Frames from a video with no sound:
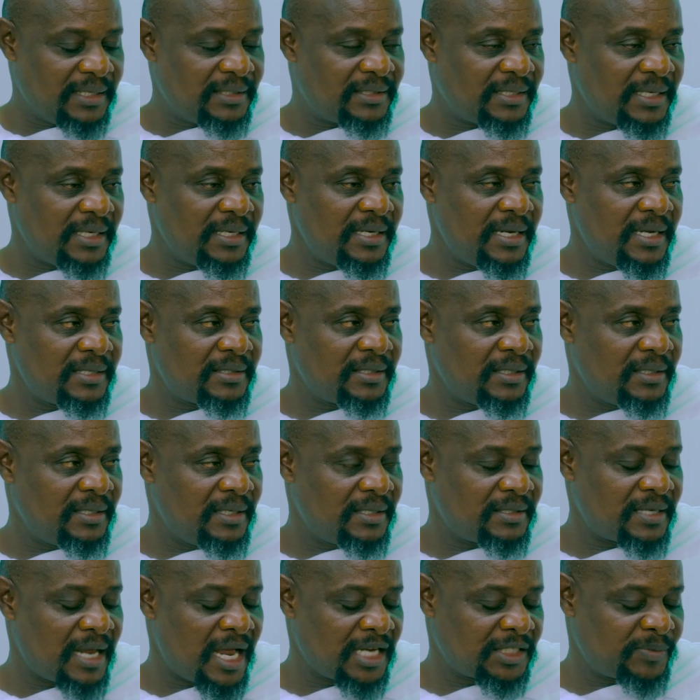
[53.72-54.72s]
say yes in
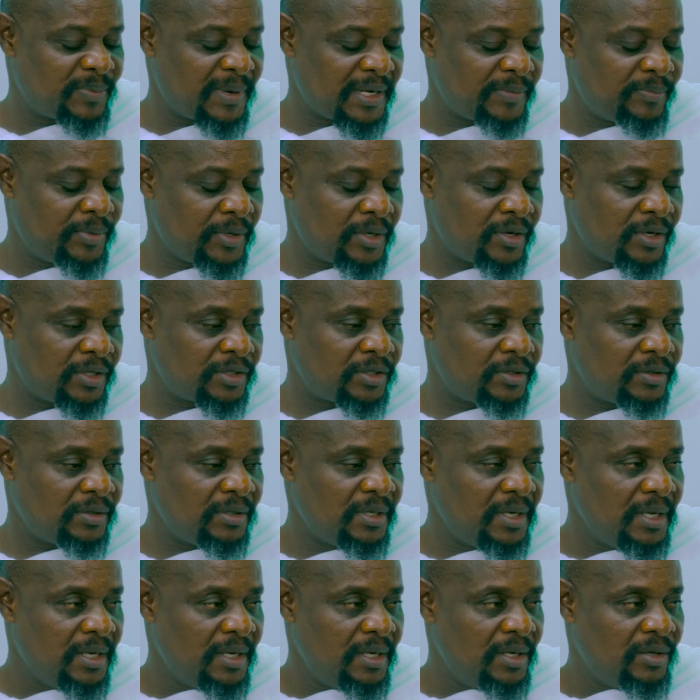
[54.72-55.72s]
this aspect, because
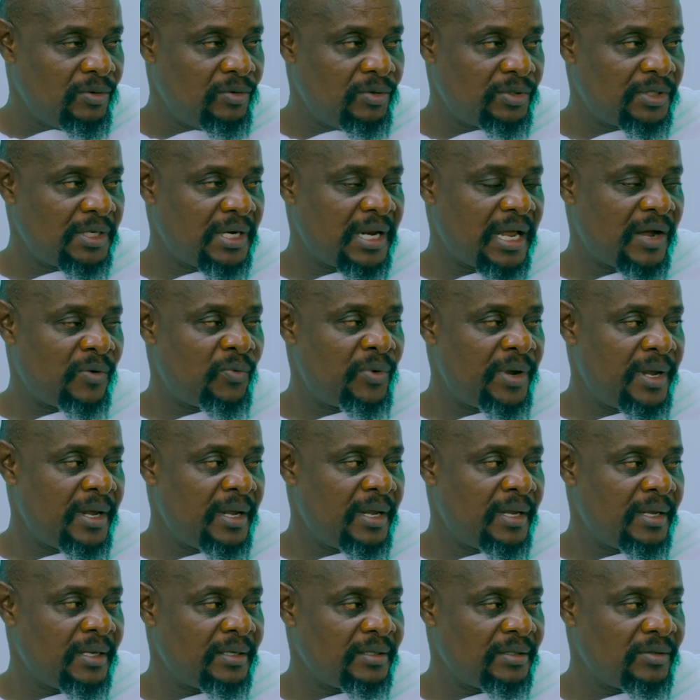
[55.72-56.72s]
losing
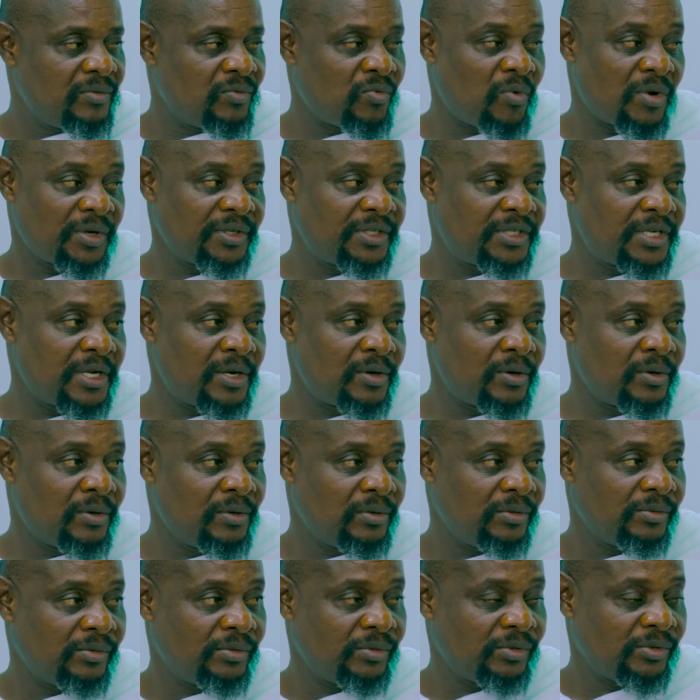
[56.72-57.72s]
away 1-0
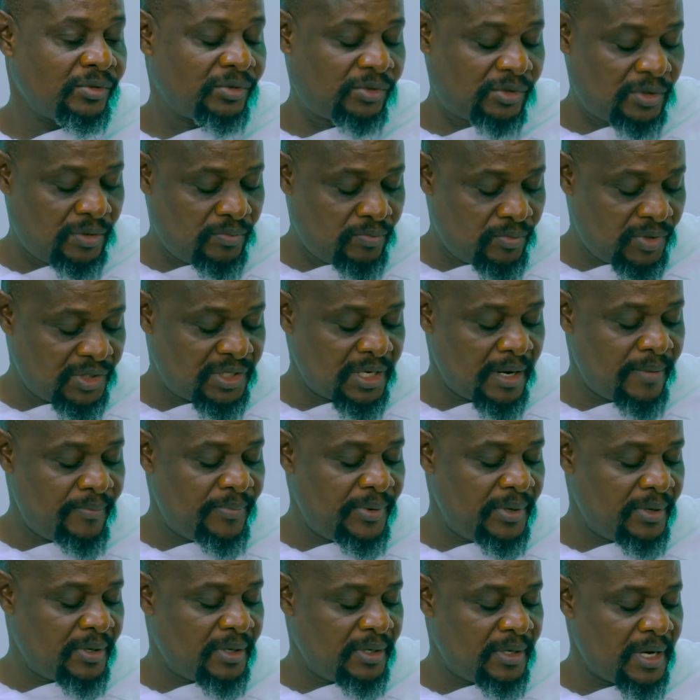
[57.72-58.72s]
to
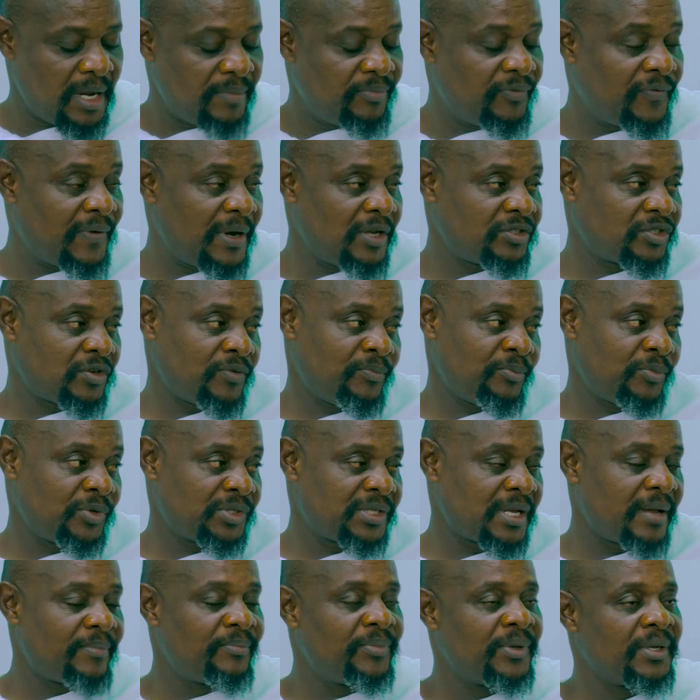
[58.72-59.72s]
Mozambique, the Buffaloes of
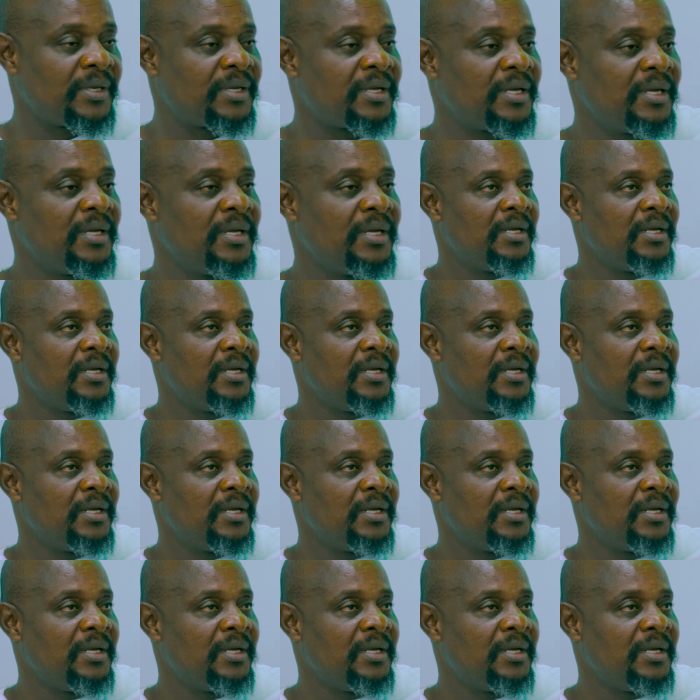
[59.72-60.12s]
Mozambique,